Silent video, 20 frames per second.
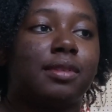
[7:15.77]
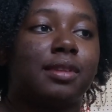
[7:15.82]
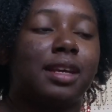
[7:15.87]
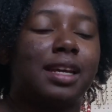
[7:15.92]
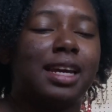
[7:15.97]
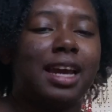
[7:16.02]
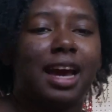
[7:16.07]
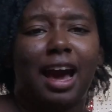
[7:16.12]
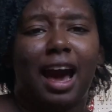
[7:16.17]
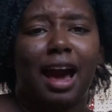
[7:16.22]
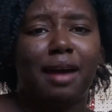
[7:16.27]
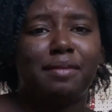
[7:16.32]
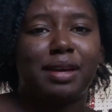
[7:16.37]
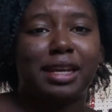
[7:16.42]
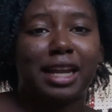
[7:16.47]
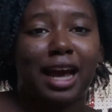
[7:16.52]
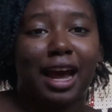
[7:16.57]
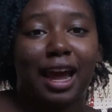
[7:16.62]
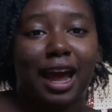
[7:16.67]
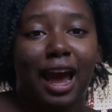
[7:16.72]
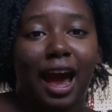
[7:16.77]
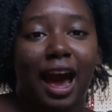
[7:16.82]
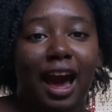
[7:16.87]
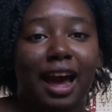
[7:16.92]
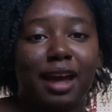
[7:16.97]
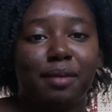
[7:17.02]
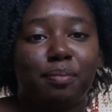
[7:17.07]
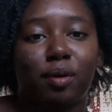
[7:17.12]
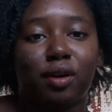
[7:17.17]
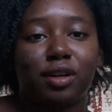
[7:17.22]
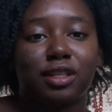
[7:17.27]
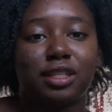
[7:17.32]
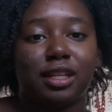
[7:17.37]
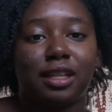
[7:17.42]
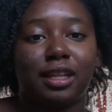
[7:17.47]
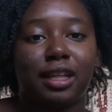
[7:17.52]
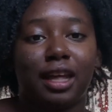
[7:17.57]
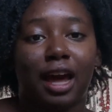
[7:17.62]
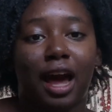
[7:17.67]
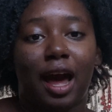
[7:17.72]
Yeah, I mean, I
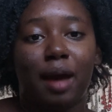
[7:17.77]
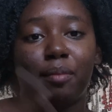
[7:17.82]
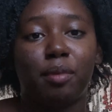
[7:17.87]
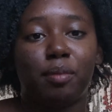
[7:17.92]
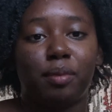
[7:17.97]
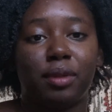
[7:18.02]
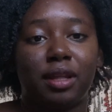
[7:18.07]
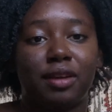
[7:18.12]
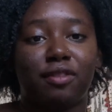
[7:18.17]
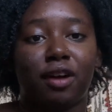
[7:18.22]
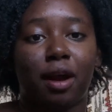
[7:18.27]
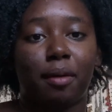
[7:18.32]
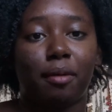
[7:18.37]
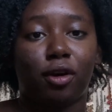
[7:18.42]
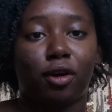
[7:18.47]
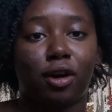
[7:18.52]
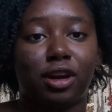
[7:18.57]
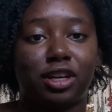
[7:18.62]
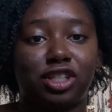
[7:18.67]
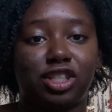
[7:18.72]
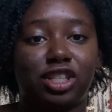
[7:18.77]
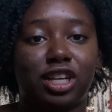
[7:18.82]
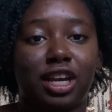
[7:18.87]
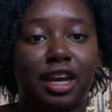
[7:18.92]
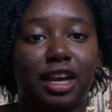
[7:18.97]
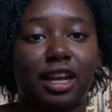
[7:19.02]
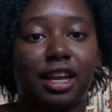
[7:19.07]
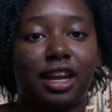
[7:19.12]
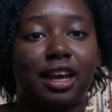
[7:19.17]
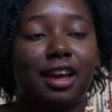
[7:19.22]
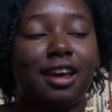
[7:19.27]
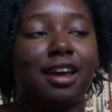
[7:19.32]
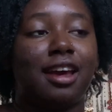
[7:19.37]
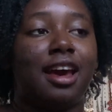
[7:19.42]
personally, like, I'm a believer, I'm a Christian.